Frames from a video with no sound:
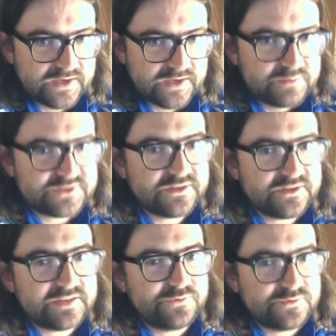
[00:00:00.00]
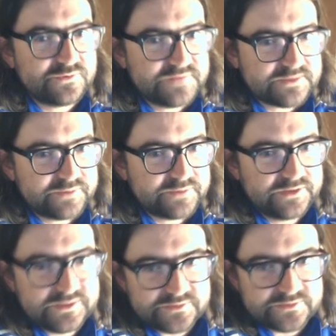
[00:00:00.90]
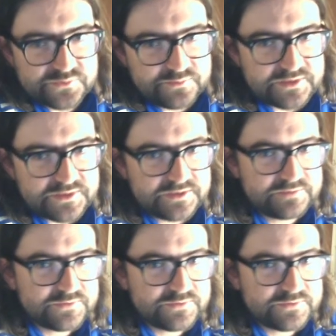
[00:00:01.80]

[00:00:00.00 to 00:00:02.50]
But certainly, if you were to visit Berlin, this would be